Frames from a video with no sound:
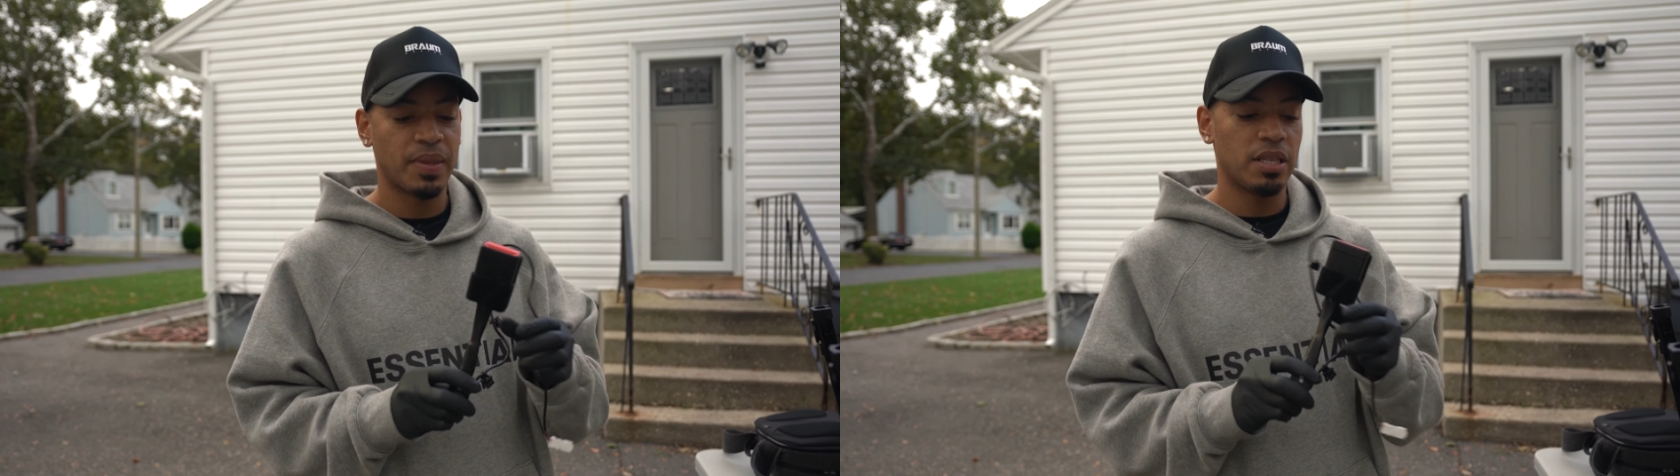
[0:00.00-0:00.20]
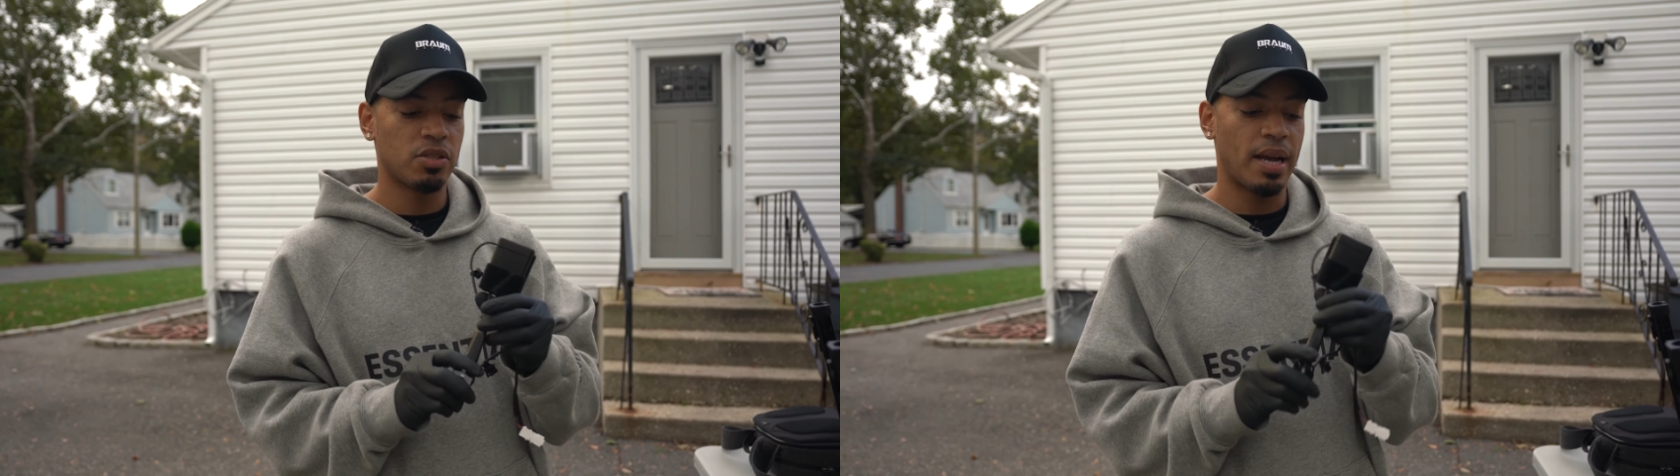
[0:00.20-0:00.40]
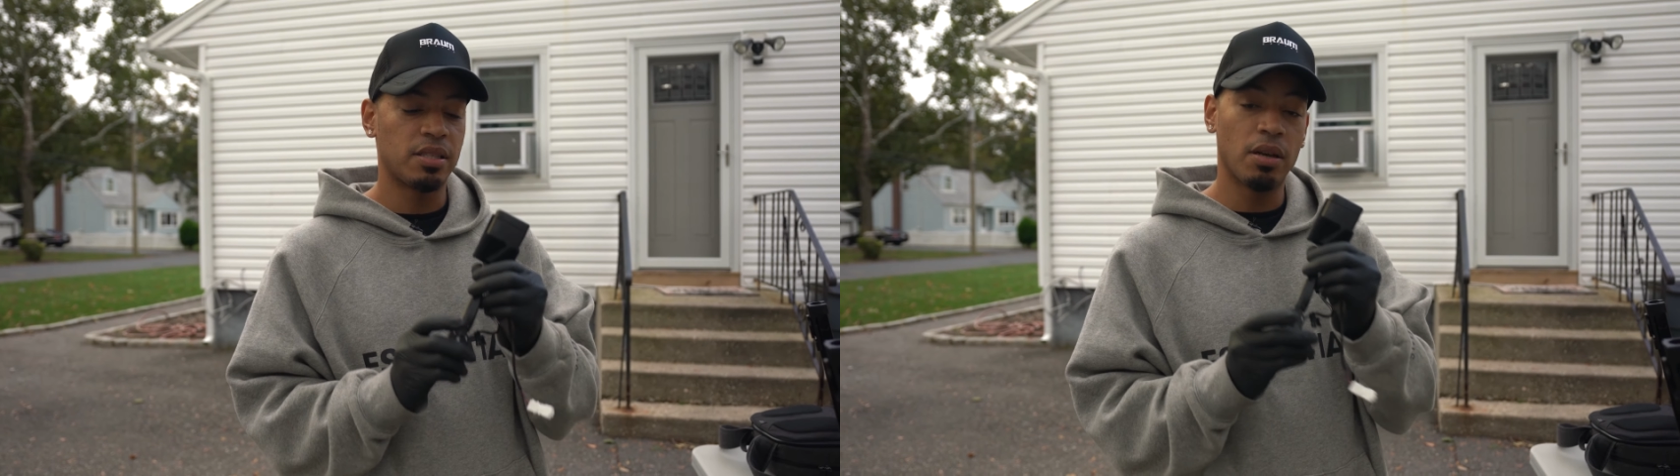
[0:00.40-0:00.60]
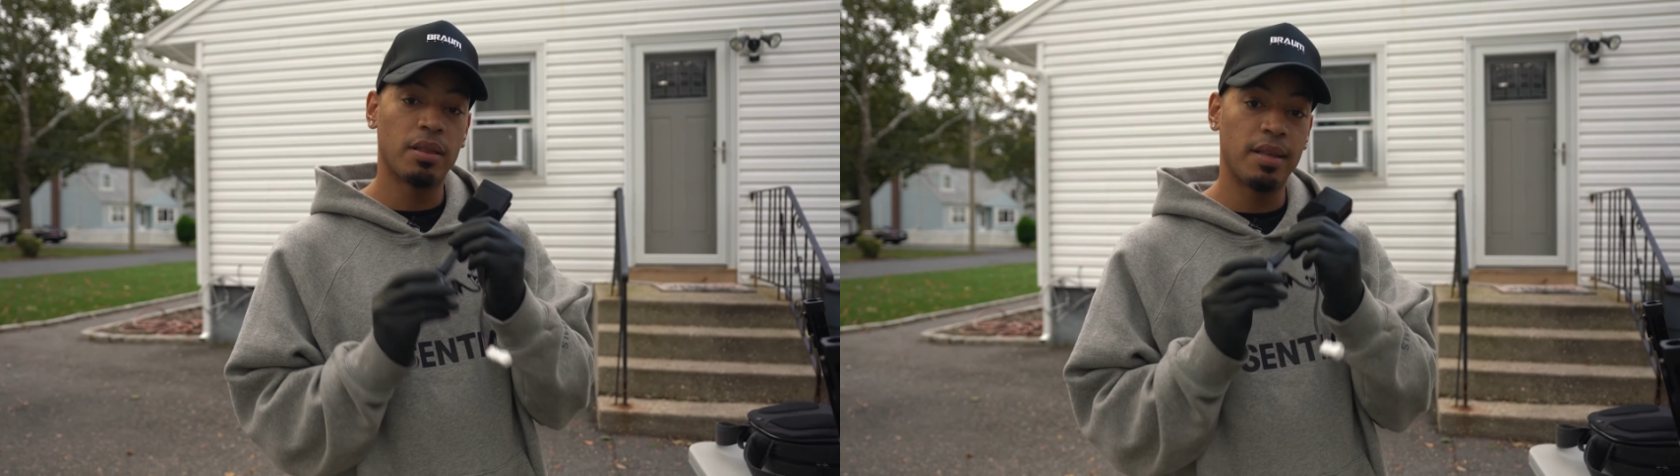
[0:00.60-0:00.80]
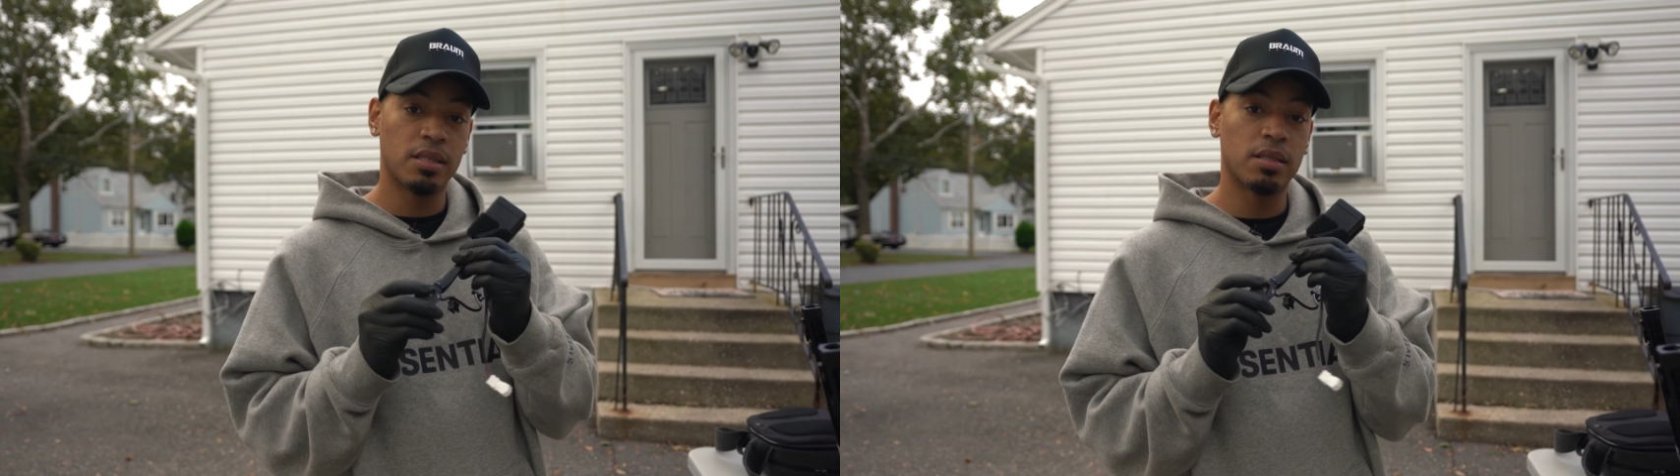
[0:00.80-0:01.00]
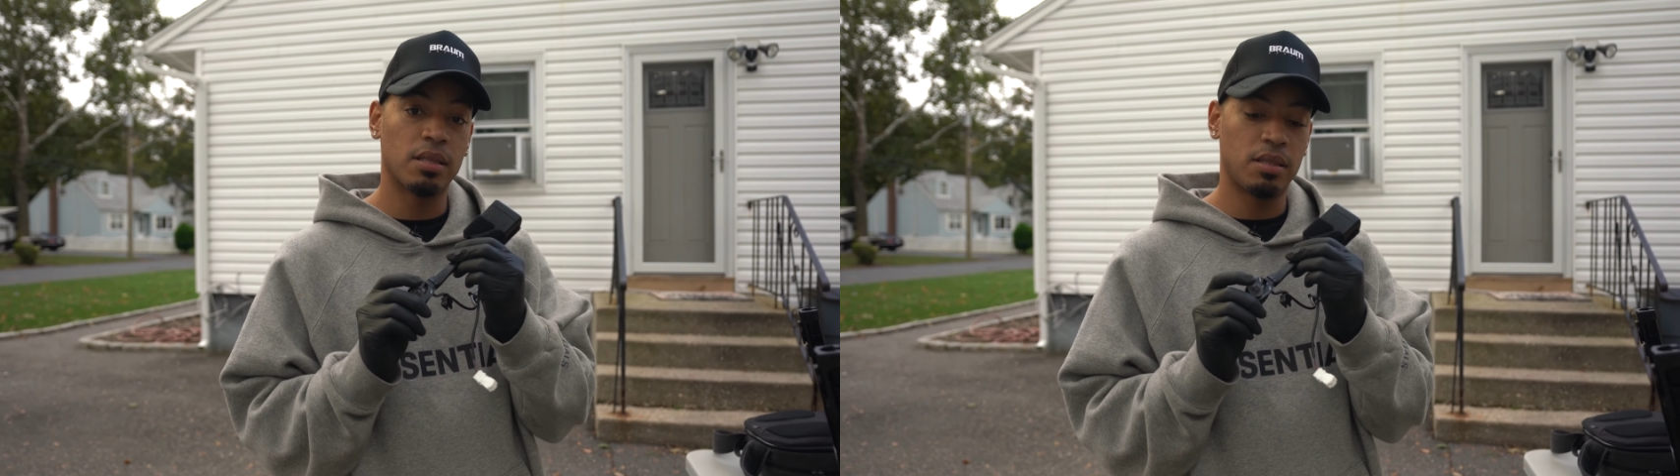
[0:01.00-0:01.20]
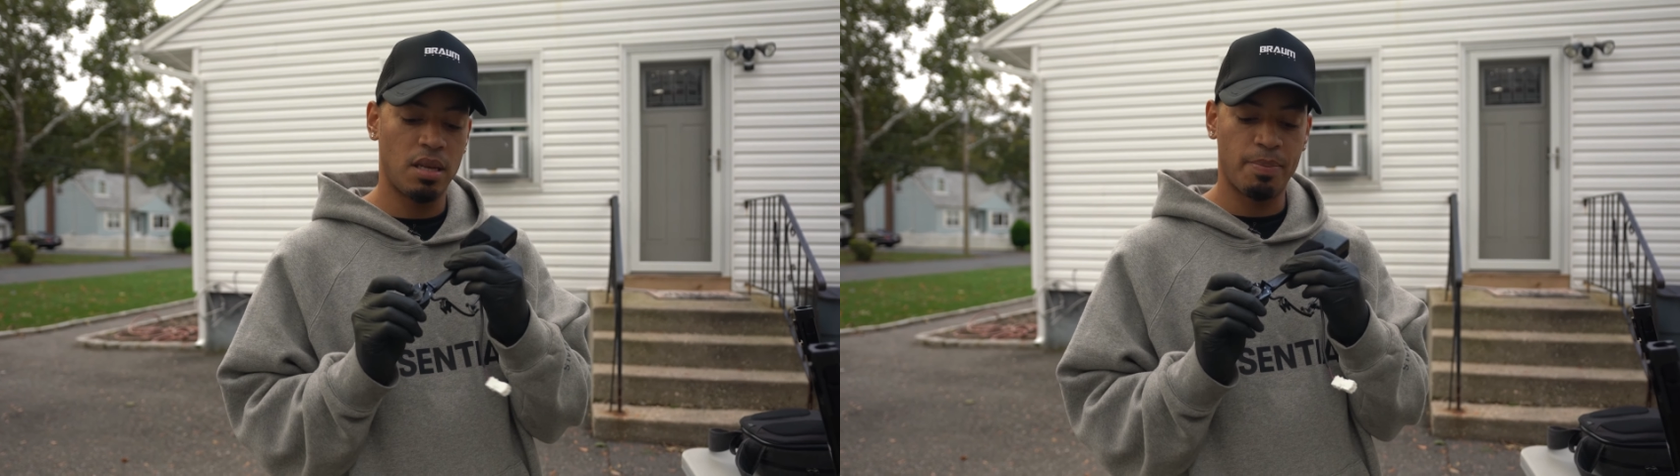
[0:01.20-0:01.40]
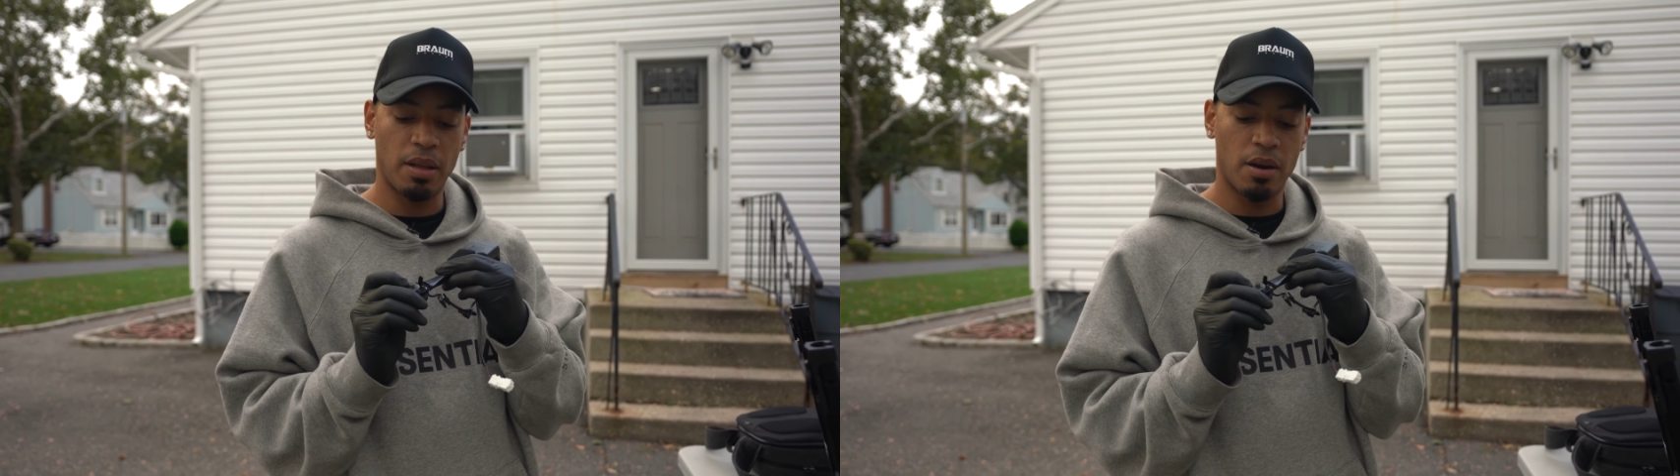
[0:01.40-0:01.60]
So I took this
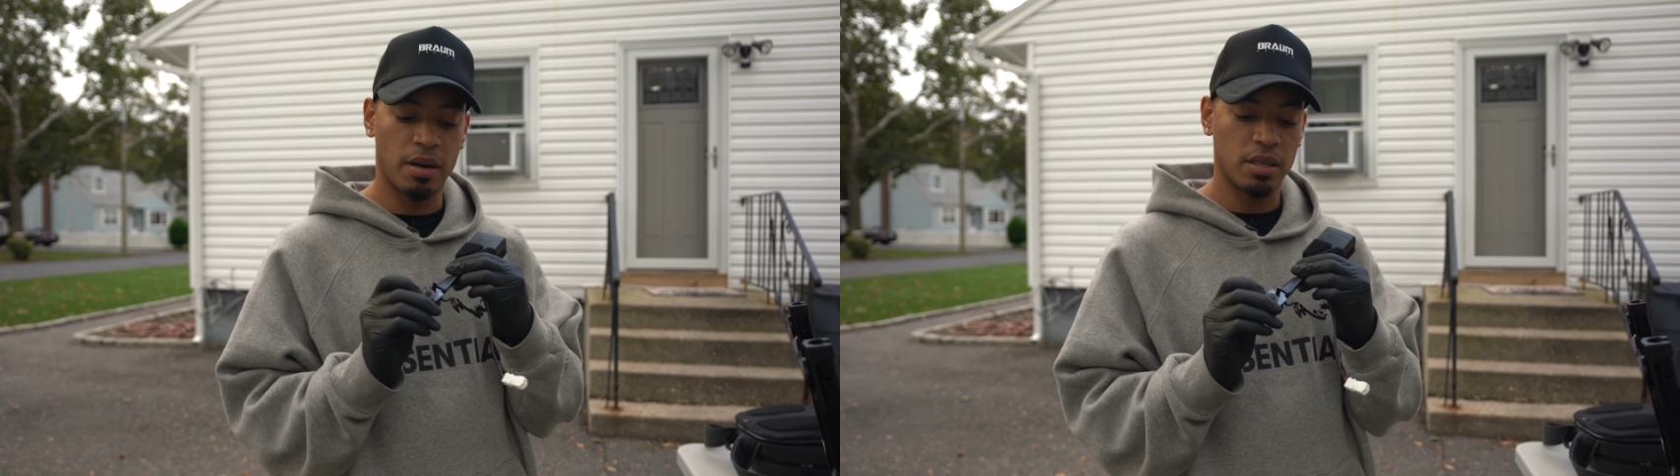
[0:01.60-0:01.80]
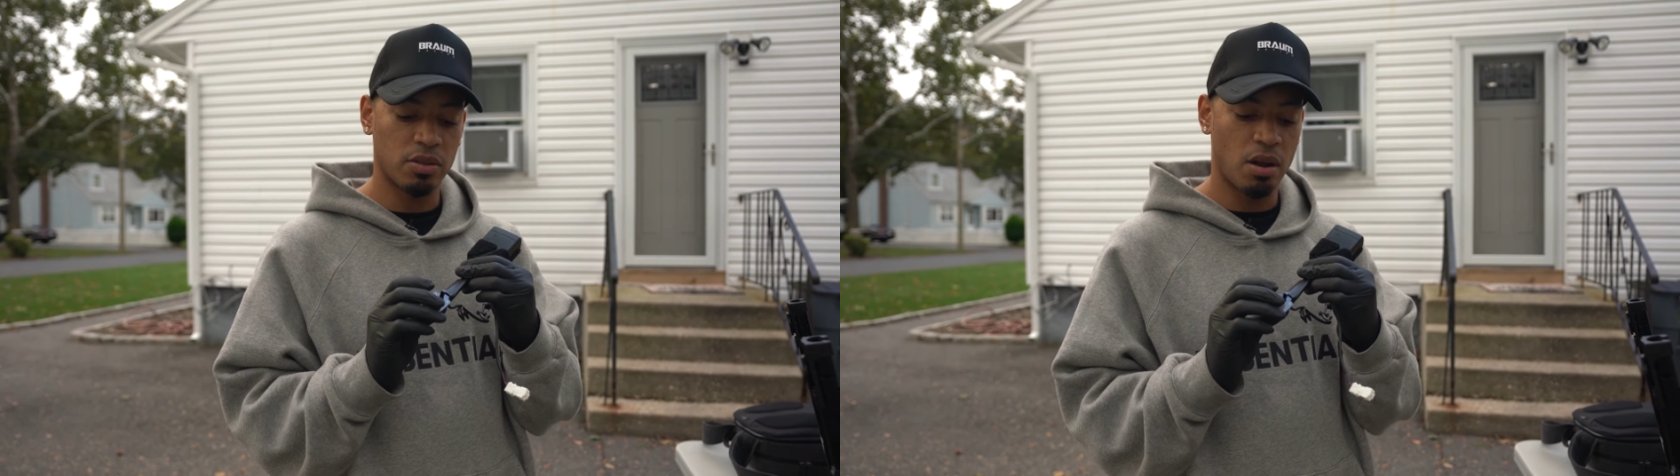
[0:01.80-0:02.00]
seat belt harness